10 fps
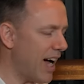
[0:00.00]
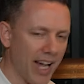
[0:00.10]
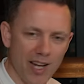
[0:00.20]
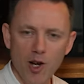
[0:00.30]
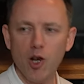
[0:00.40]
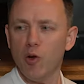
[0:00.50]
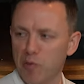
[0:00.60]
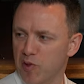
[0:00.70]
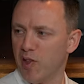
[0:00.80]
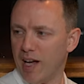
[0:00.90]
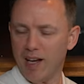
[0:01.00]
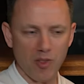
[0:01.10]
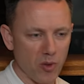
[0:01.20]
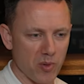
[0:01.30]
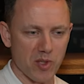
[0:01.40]
I loved that. I
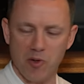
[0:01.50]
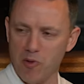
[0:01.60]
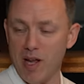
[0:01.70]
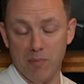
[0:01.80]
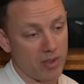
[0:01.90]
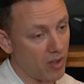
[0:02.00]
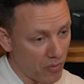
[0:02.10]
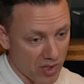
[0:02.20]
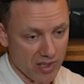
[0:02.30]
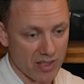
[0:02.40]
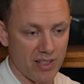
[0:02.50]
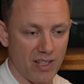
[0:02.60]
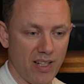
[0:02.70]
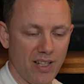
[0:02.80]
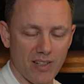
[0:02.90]
thought it was great, but obviously
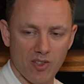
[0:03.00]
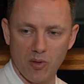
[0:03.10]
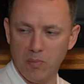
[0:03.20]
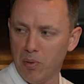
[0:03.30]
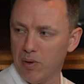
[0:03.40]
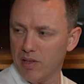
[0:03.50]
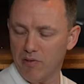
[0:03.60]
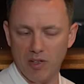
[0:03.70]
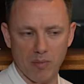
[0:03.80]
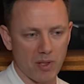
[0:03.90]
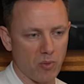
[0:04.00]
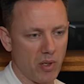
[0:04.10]
at some point it fell by the